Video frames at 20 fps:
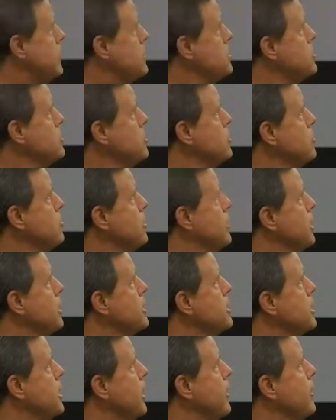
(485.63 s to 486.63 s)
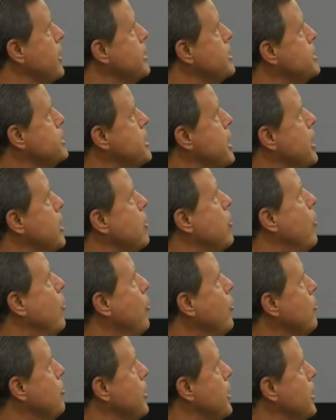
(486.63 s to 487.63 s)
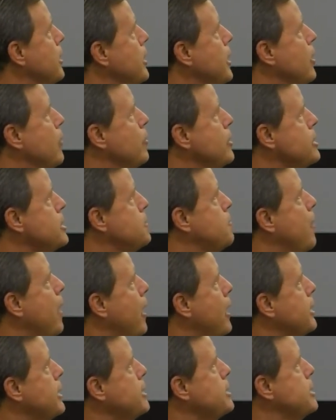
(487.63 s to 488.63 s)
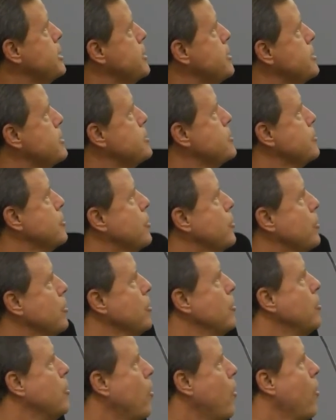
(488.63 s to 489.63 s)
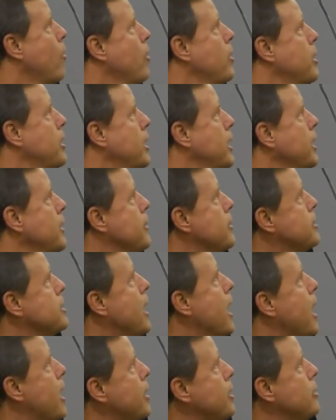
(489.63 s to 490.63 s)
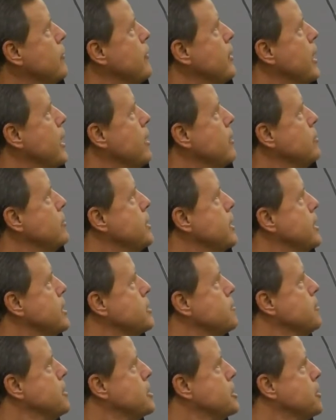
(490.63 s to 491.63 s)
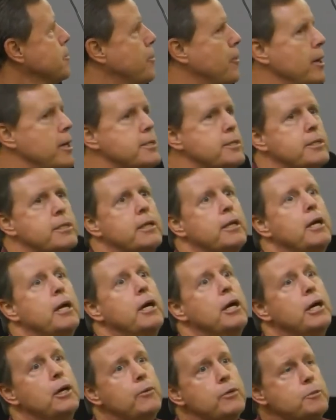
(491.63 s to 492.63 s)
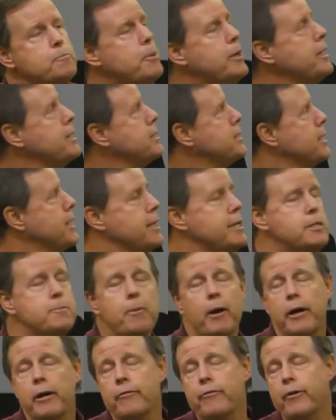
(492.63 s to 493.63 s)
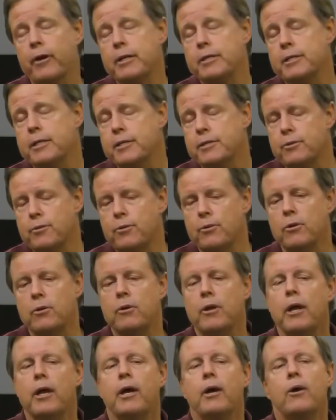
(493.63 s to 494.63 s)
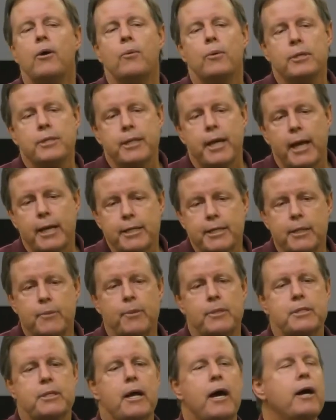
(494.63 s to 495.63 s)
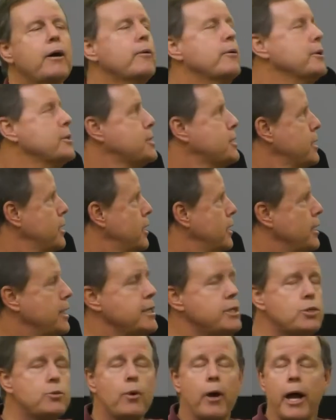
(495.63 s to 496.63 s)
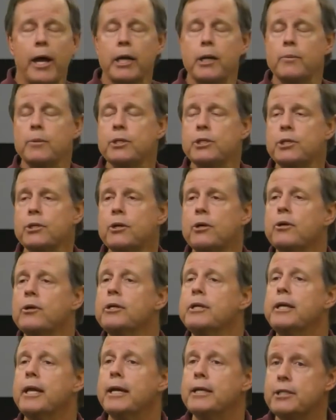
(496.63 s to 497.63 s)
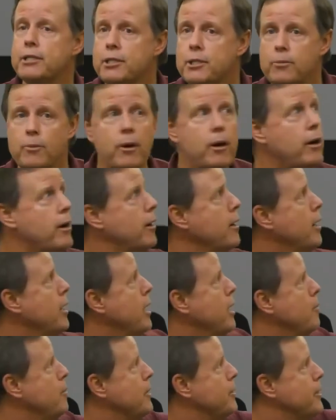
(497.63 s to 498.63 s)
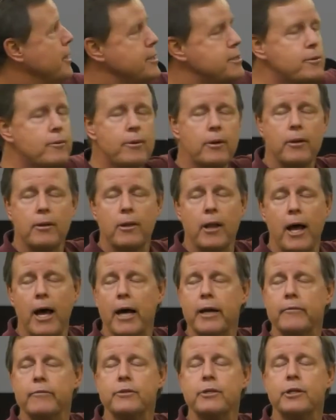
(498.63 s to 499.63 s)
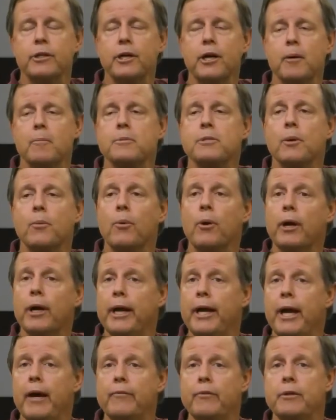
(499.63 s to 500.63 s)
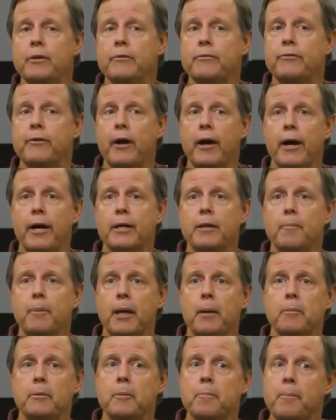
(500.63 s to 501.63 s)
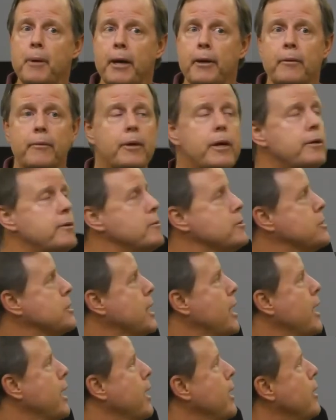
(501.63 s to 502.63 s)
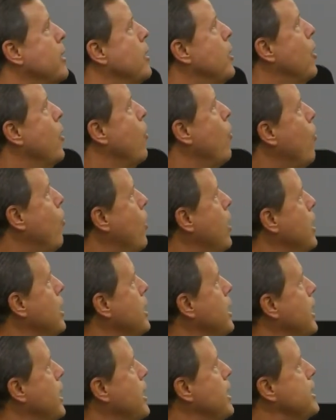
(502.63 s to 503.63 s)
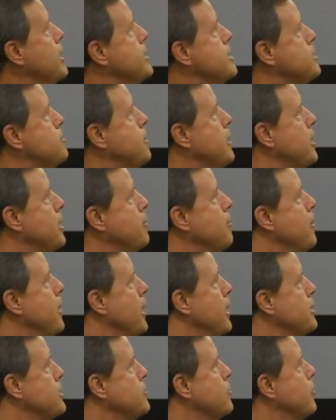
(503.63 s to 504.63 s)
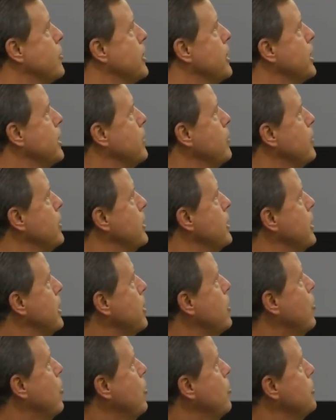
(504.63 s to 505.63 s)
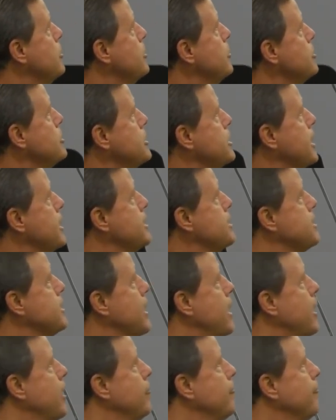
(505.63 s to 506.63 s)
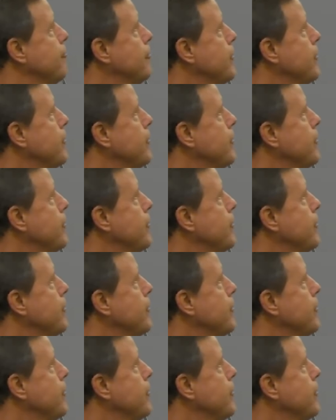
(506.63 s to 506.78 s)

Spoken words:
So Gary J. Coleman, responding to this girl, Courtney, the daughter of an LDS mission president, who was being teased by her friends at school who were saying she was not Christian. And he's trying to assure her, yes, you are. But these are a lot of terms that we're going to have to define to be able to better understand what is being meant when Coleman says that.